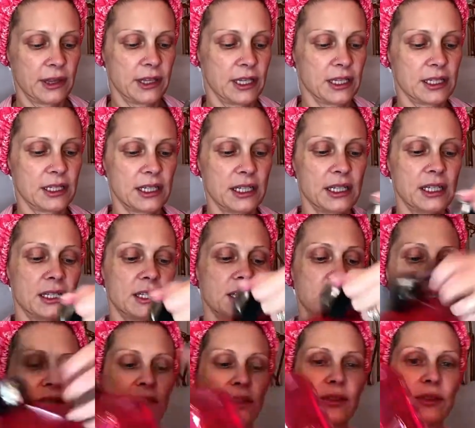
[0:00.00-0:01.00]
This
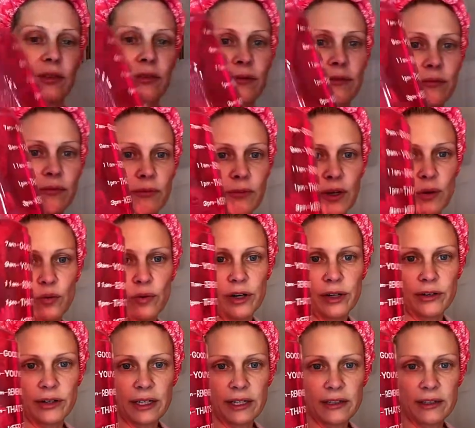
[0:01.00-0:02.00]
is my
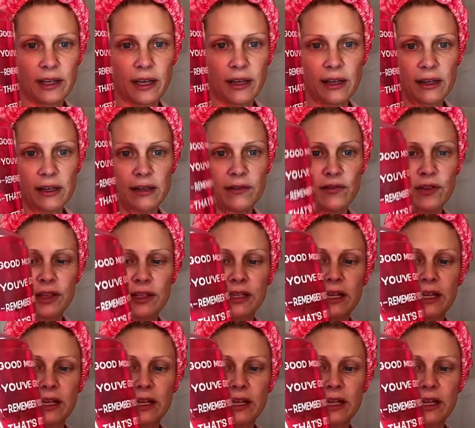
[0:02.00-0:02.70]
water intake for